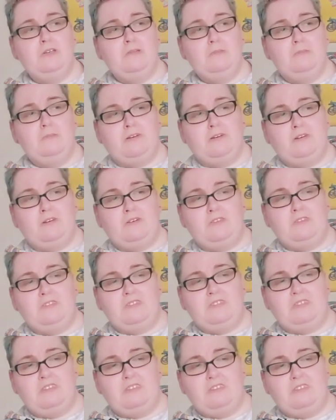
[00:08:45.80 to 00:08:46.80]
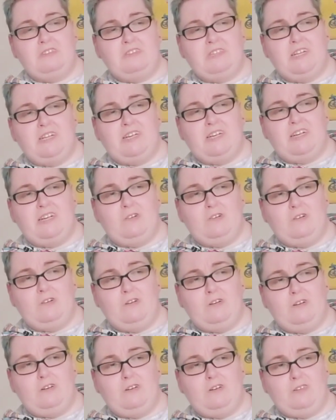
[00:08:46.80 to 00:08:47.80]
because it does take
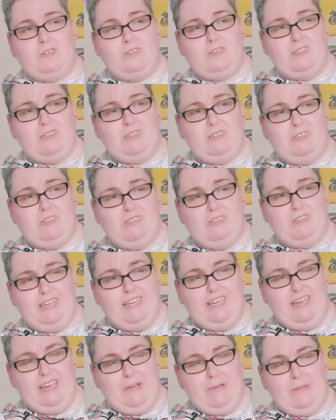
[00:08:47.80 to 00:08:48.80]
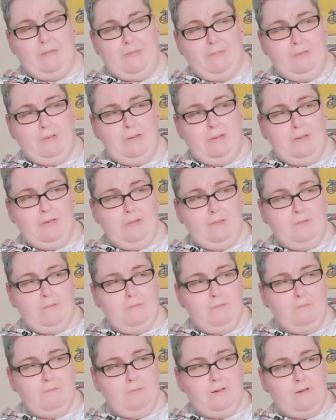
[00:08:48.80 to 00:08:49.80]
longer to eat
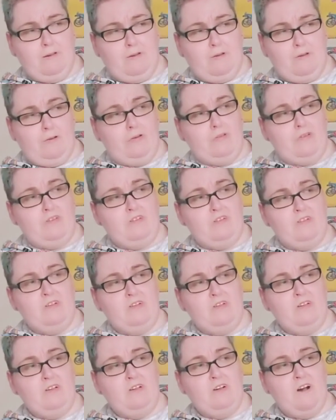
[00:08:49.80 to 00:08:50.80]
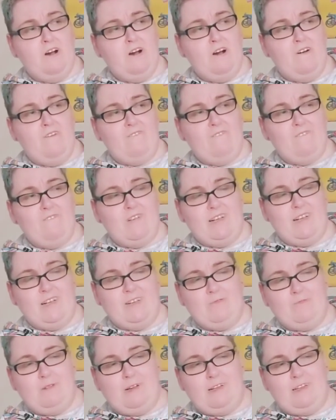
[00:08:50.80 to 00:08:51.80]
because of
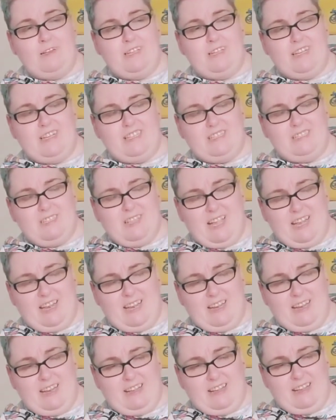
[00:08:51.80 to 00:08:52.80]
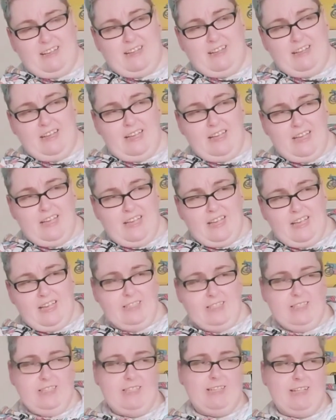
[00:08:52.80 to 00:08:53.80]
my dexterity
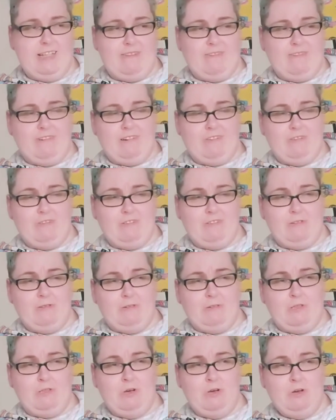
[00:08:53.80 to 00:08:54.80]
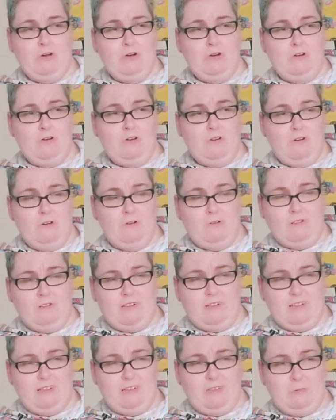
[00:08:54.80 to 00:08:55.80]
and the difficulty with
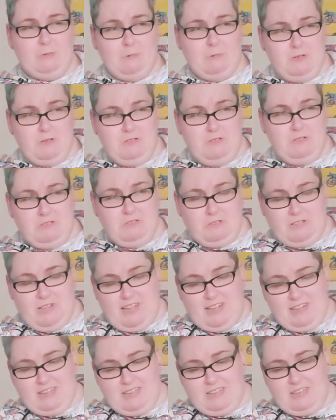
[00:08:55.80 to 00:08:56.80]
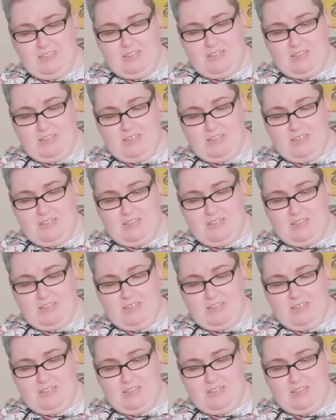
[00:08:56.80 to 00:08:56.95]
holding a spoon. So this